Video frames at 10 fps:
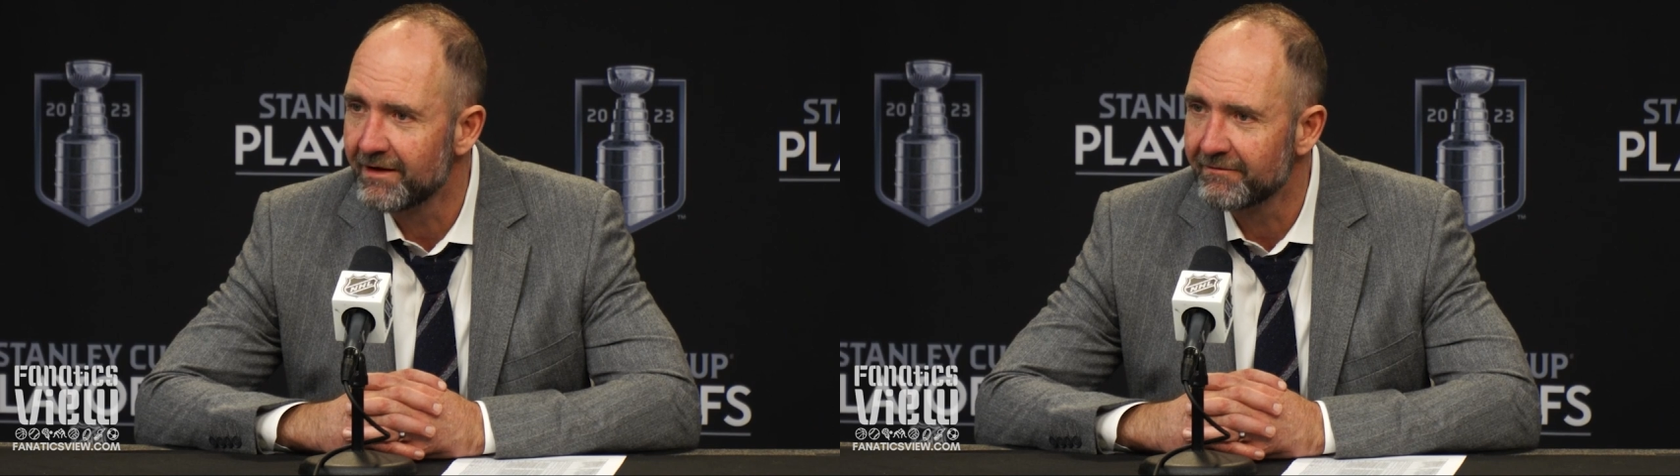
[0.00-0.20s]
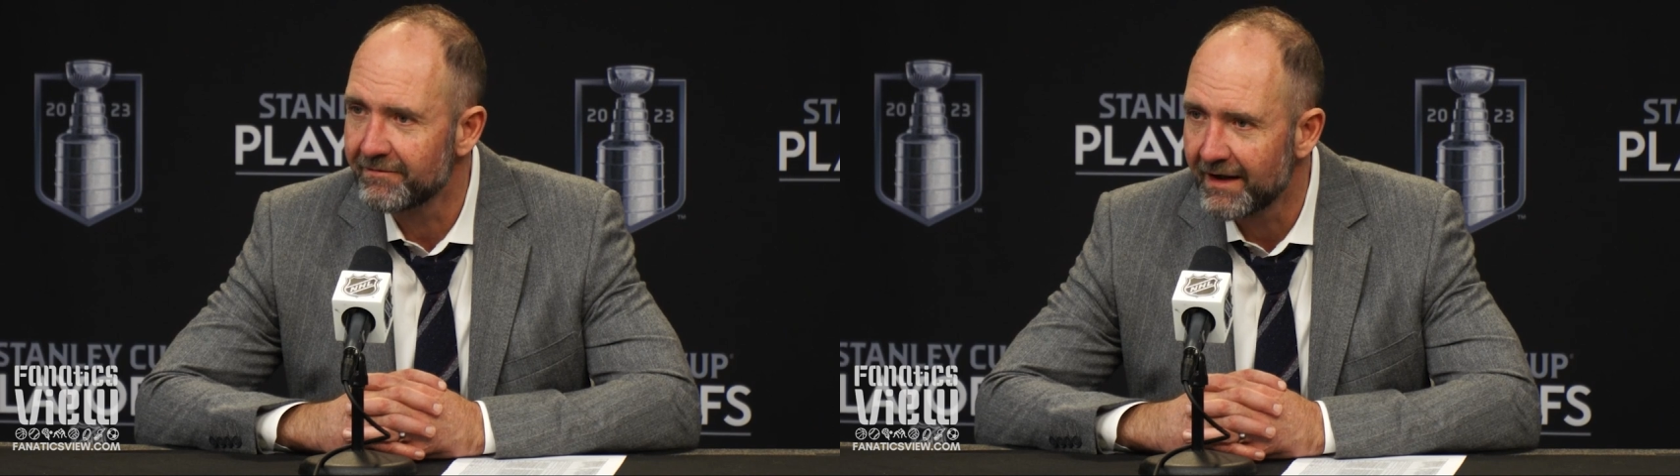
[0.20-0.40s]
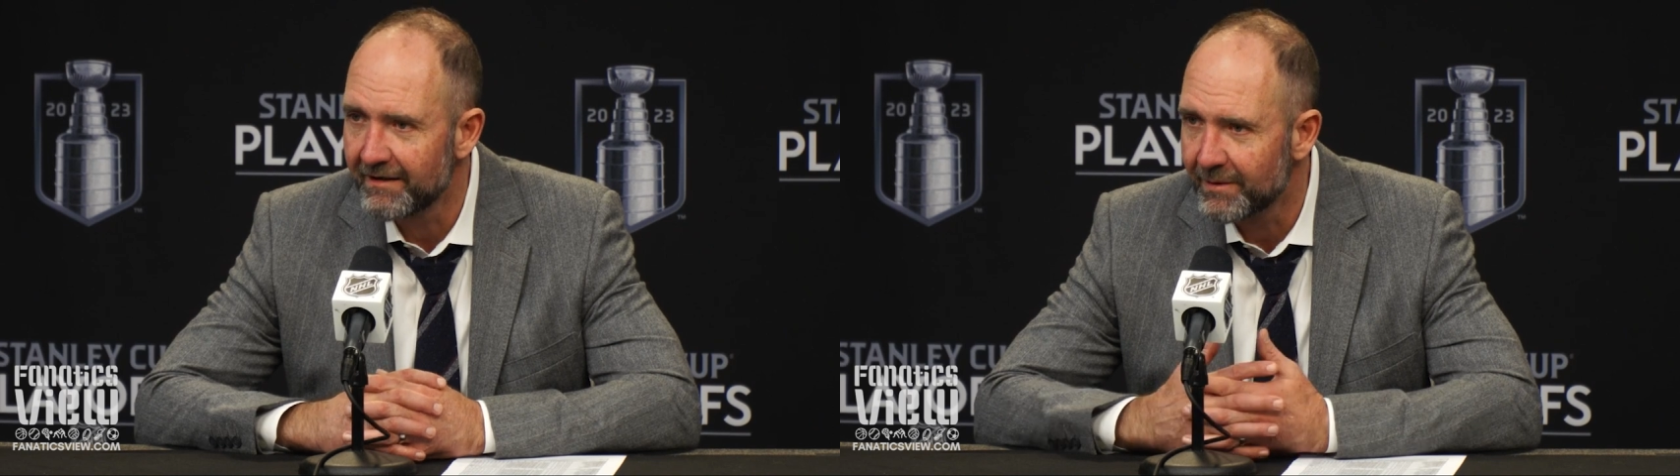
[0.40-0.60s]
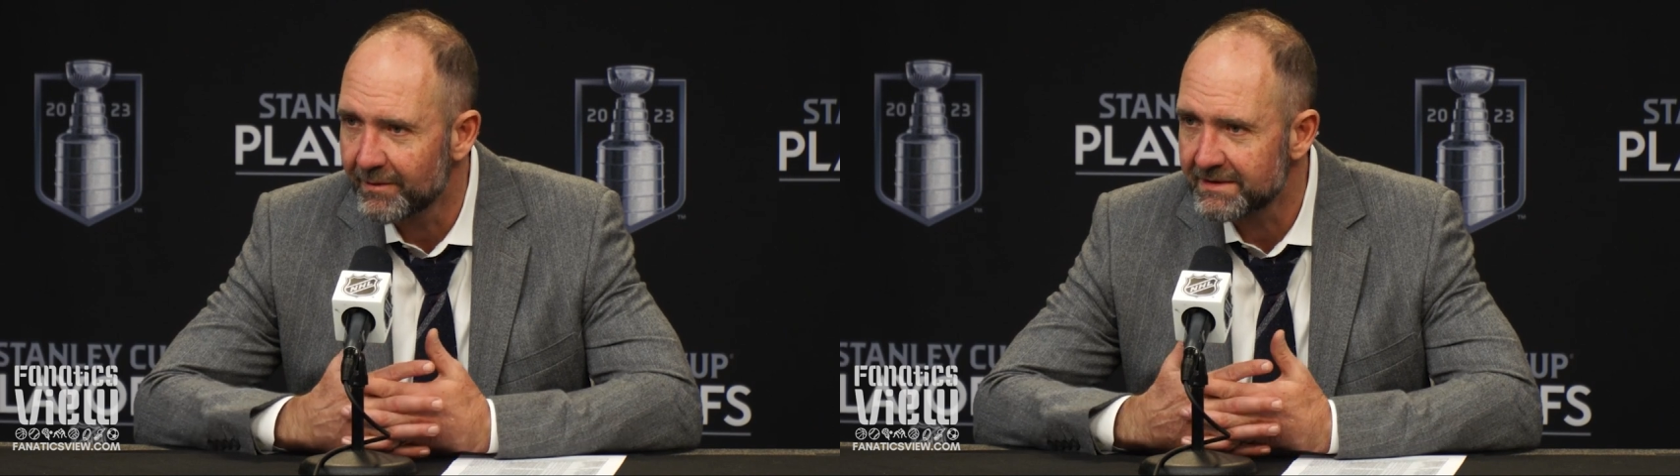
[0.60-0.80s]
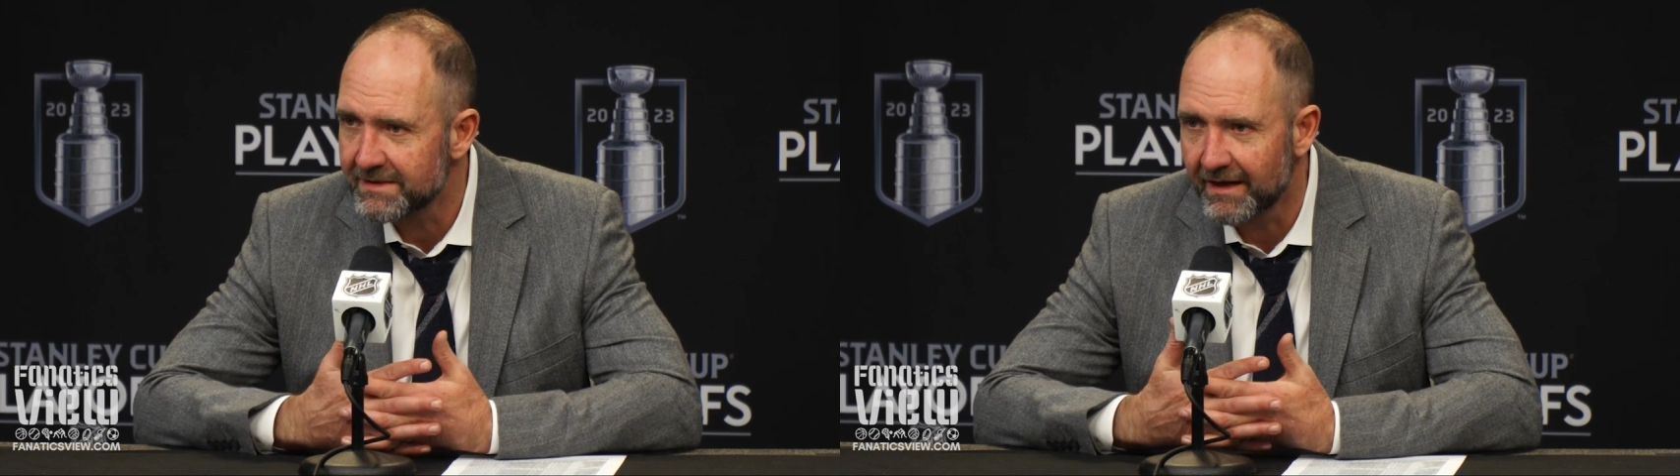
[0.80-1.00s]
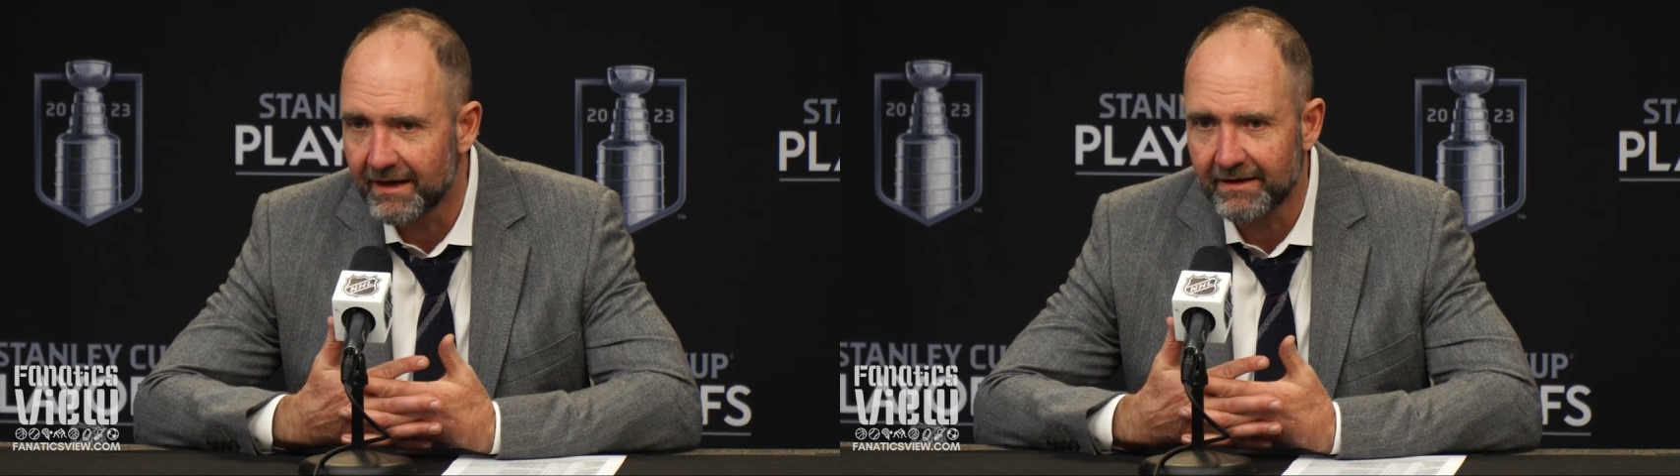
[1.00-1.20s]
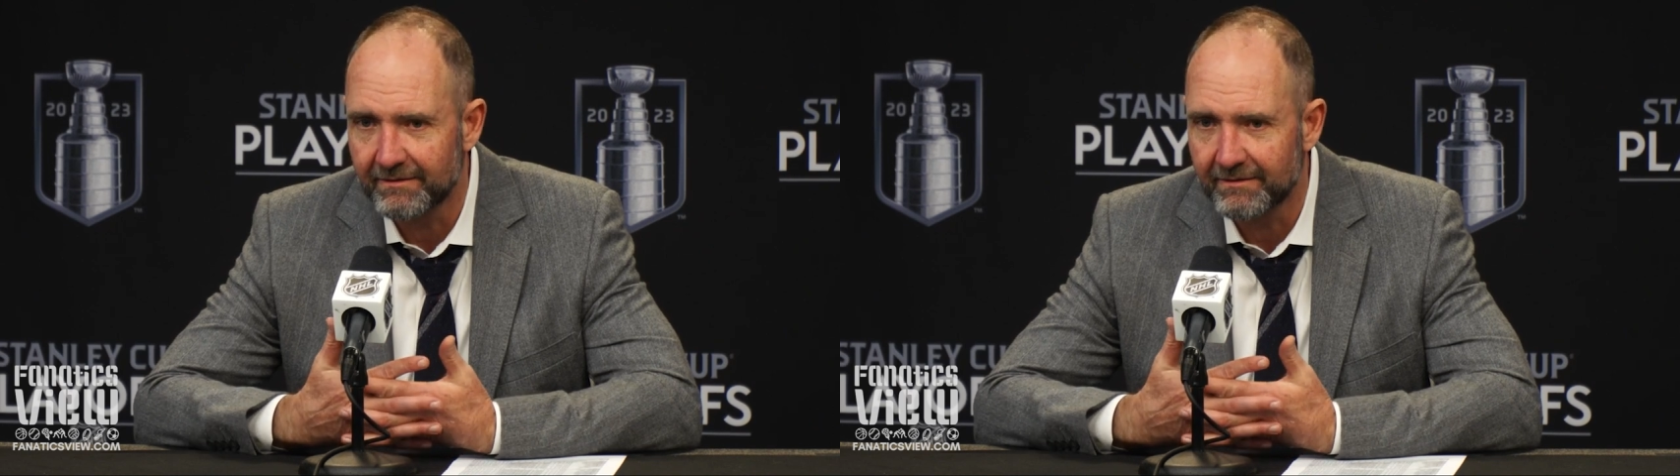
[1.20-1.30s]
on five. But what's he got?